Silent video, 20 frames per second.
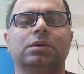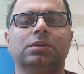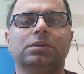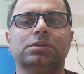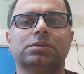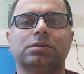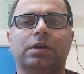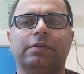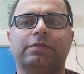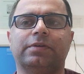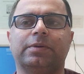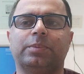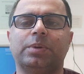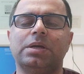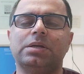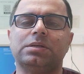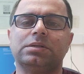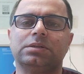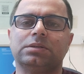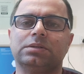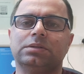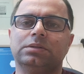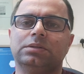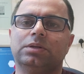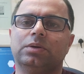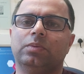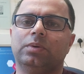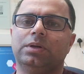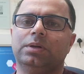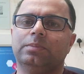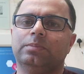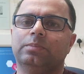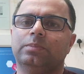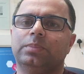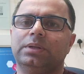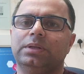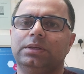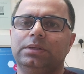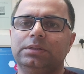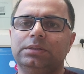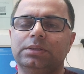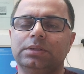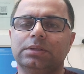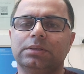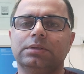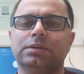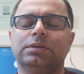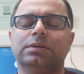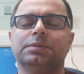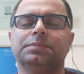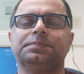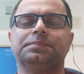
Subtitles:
So if a patient develop bleeding